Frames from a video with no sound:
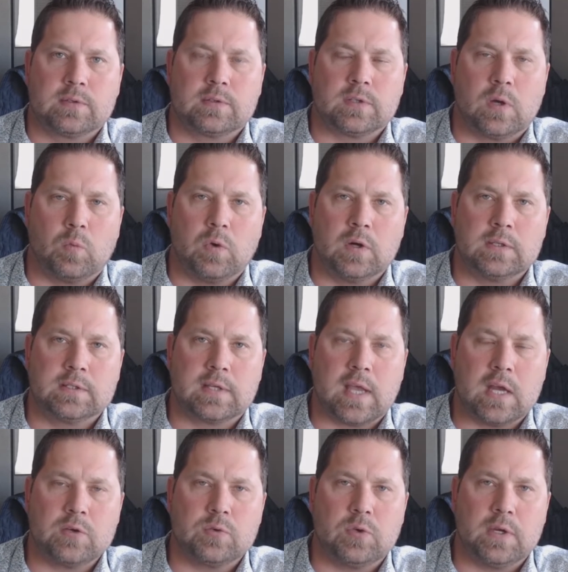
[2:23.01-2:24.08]
So we're
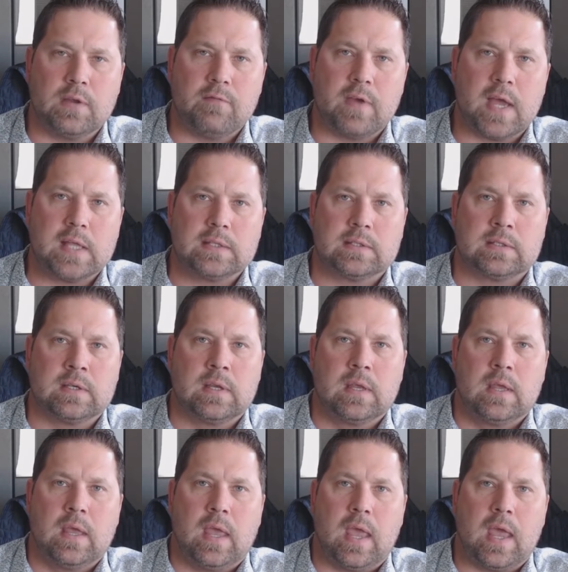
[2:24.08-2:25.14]
scheduling events
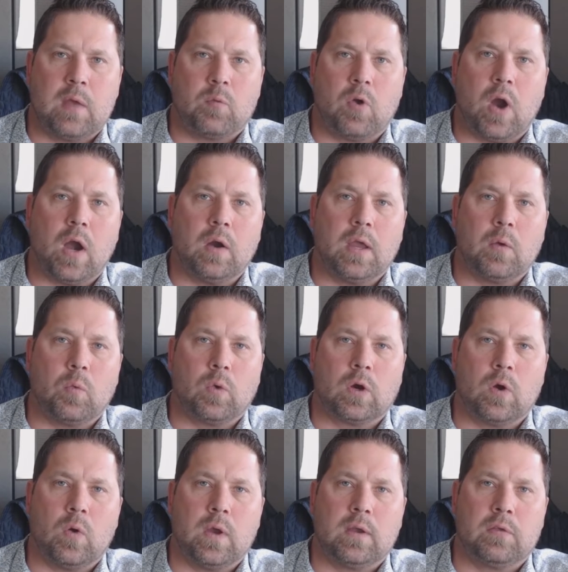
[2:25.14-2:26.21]
and we're
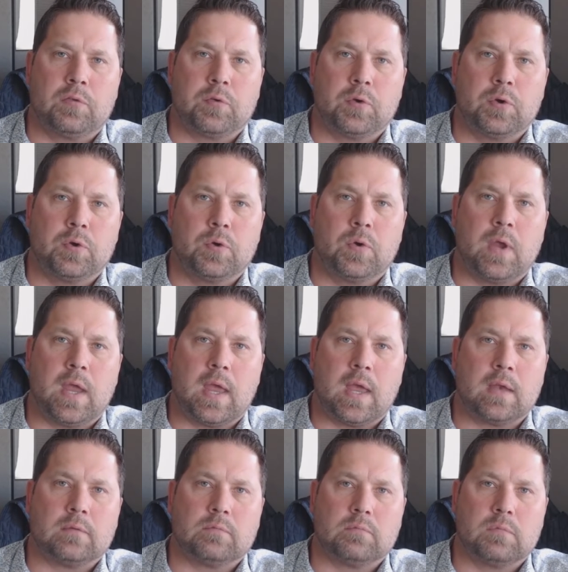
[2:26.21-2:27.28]
going through
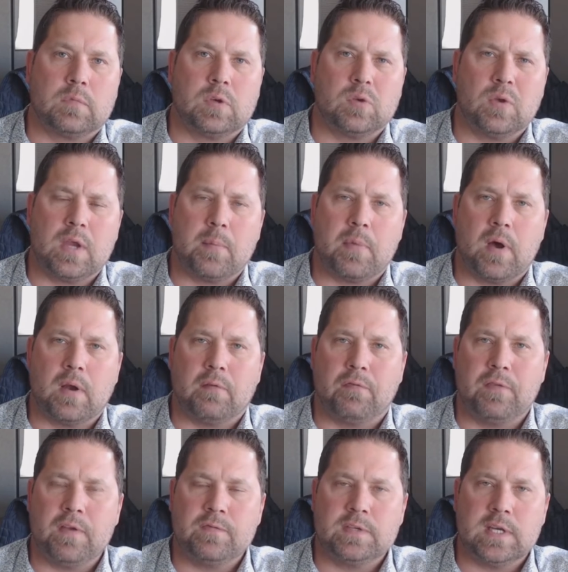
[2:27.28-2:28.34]
and doing about a
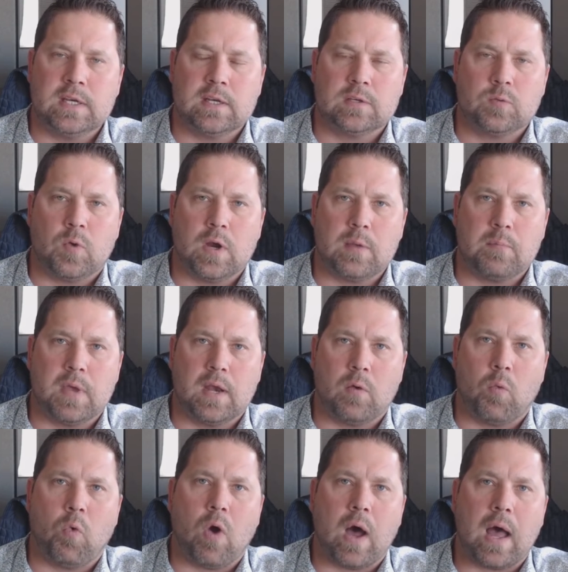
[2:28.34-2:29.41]
15 to 20 minute
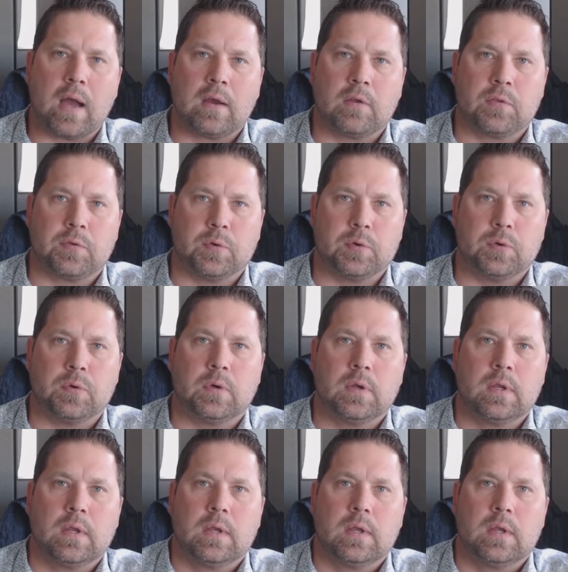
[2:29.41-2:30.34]
walkthrough